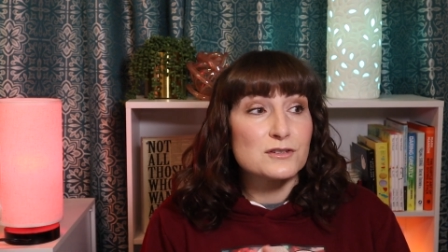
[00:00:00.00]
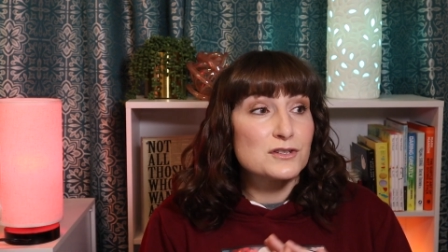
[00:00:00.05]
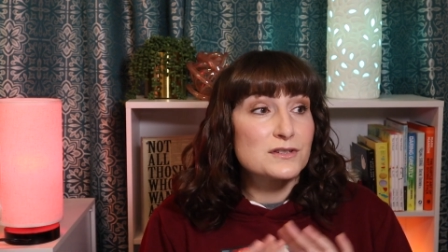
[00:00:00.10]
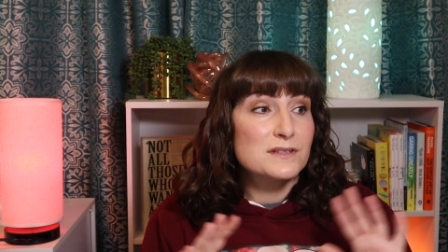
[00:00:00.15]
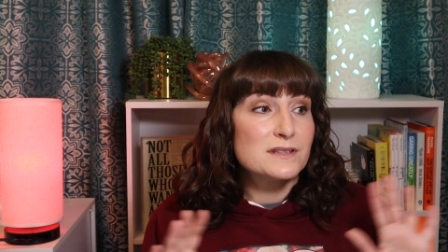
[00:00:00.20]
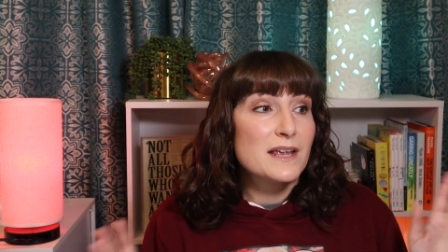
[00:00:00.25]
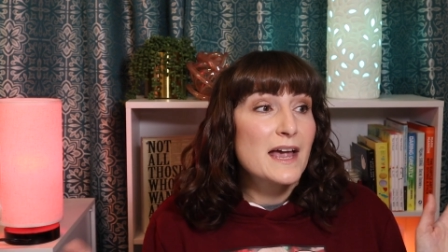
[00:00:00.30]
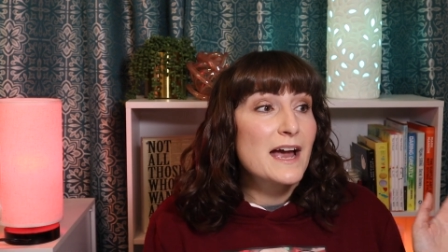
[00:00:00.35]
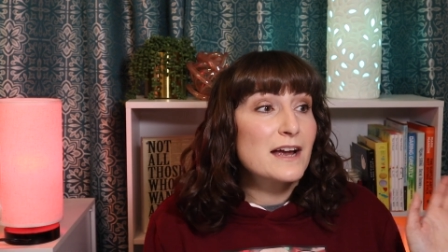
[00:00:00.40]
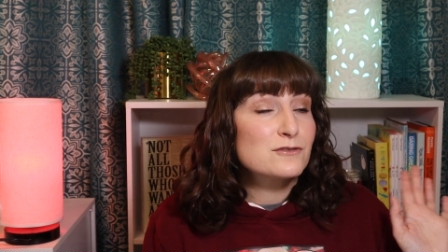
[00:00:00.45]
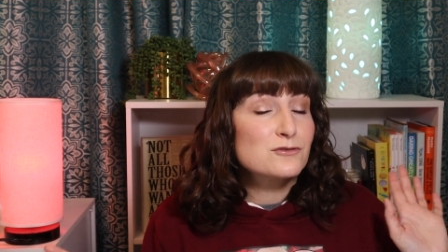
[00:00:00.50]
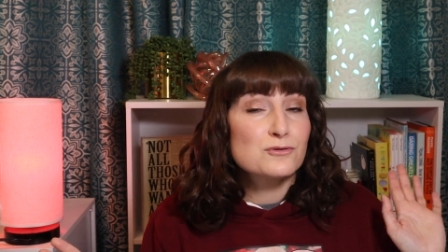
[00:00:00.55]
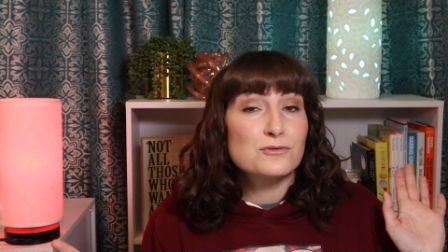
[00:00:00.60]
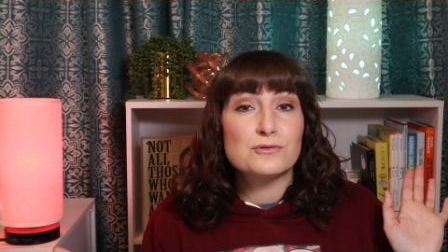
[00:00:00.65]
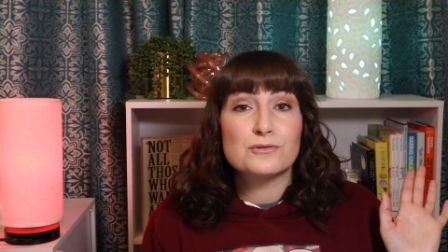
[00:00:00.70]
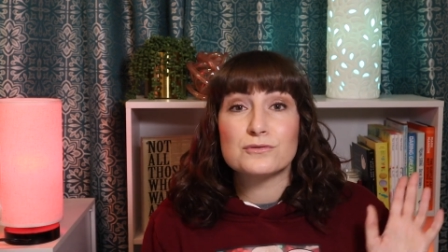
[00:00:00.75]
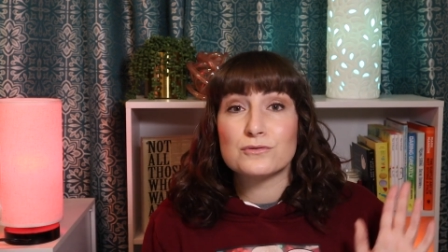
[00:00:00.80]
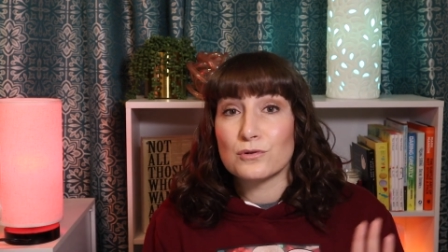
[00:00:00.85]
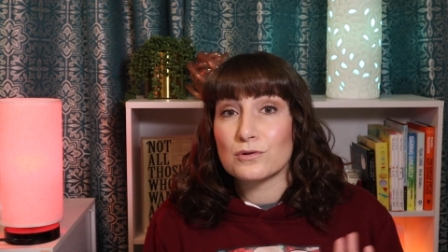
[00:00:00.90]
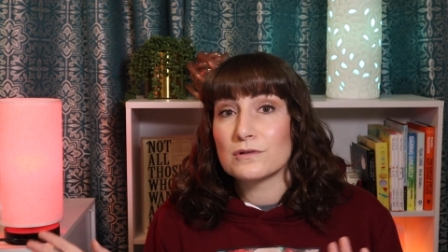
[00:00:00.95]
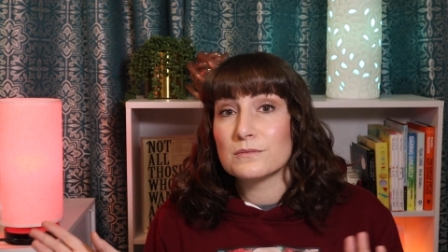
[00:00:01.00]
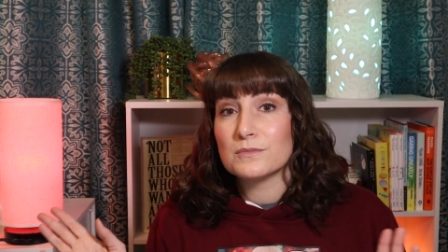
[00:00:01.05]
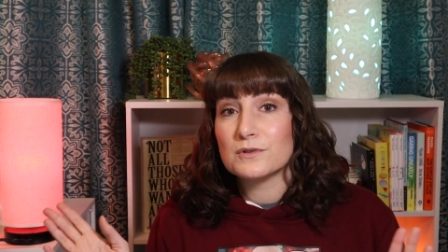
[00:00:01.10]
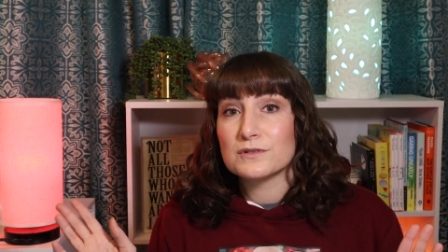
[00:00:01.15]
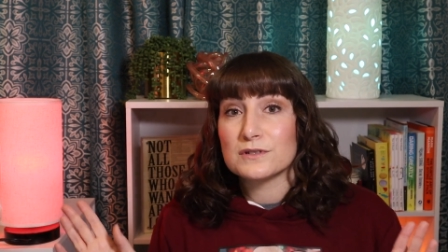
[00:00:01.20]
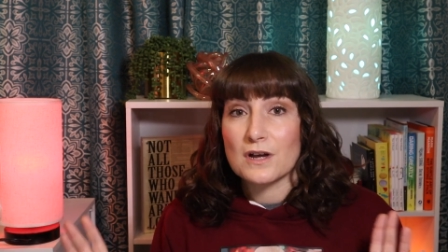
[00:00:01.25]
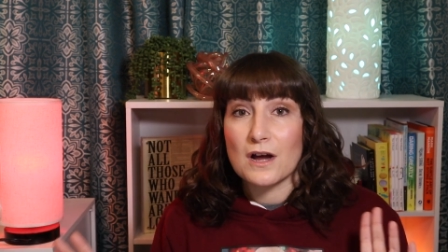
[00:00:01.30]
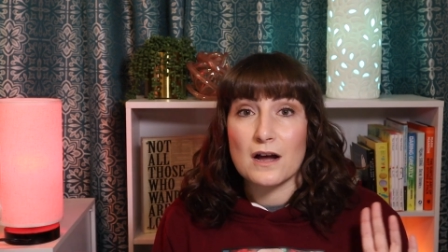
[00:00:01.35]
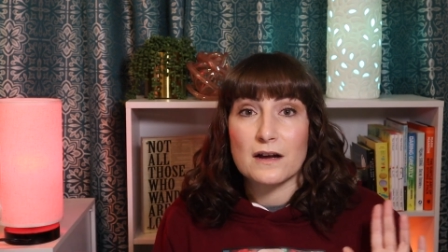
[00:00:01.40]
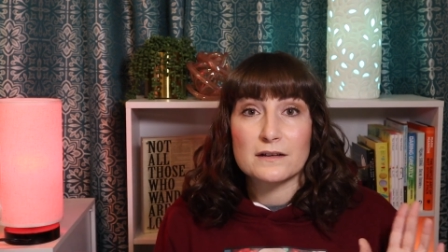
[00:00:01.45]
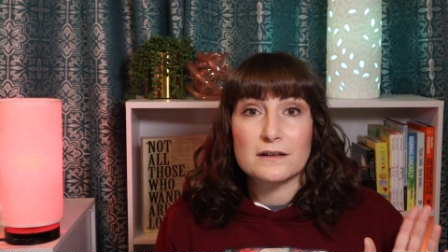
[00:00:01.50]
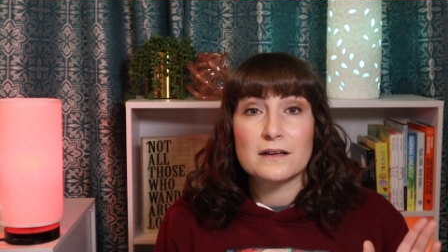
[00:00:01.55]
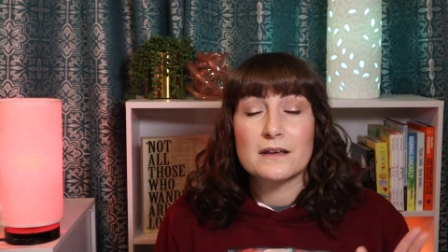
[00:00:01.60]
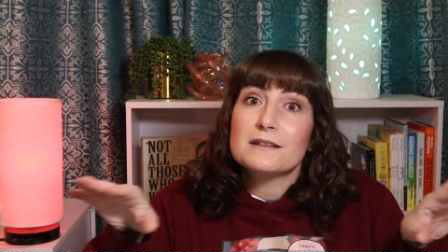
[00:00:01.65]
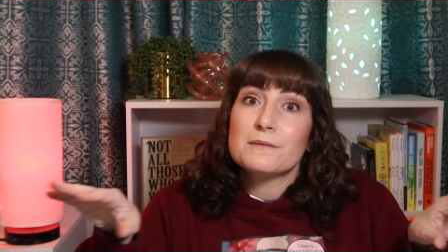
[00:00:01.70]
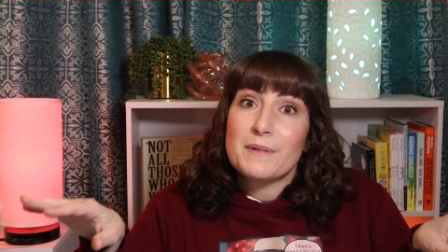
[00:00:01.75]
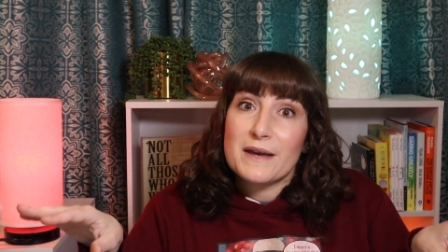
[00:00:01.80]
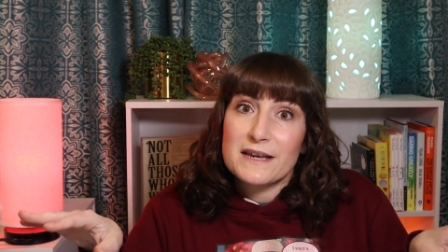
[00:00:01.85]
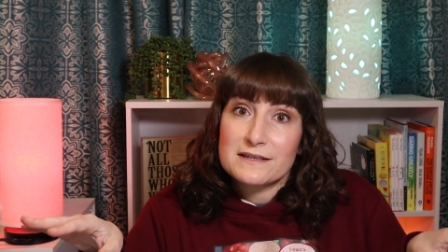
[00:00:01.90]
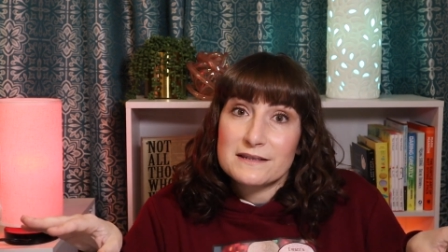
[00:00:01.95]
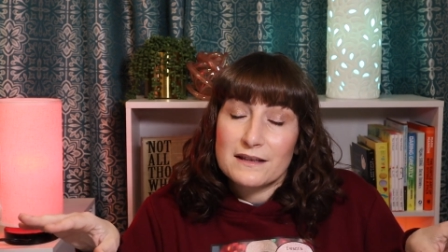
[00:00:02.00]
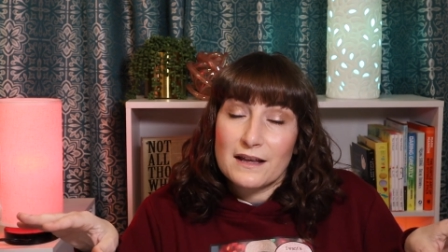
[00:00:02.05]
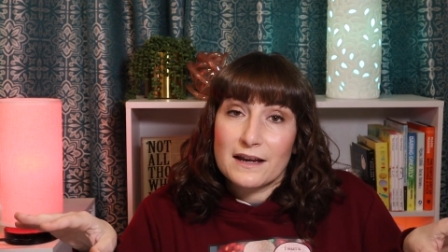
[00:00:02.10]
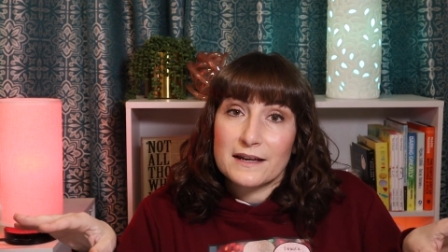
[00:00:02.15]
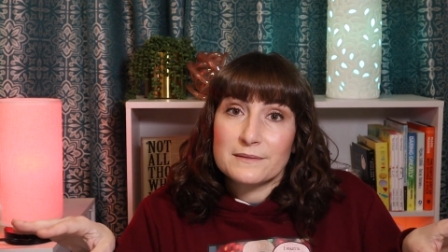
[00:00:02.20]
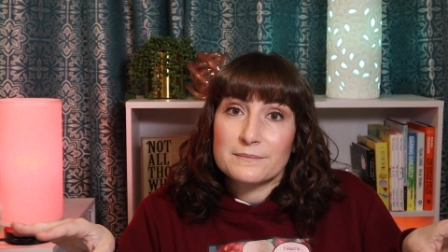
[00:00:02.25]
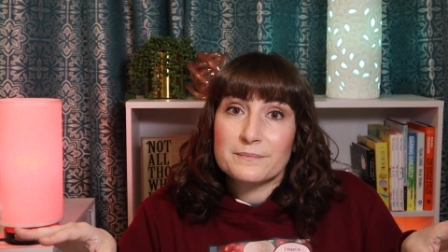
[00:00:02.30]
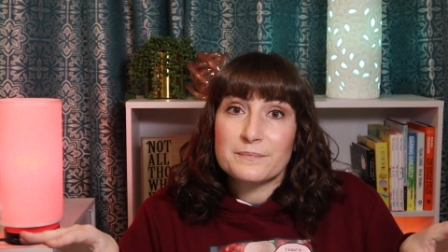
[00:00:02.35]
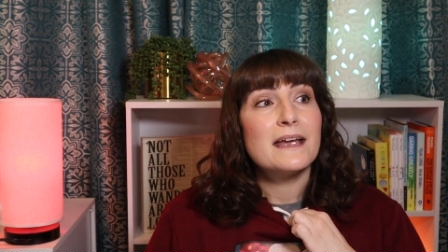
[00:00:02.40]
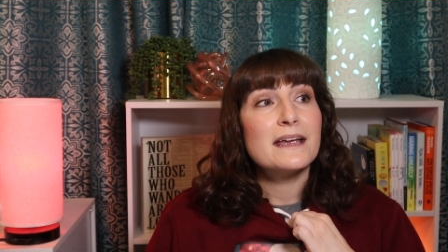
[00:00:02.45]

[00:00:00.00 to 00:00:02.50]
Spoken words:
just natural, normal talk, the baseline.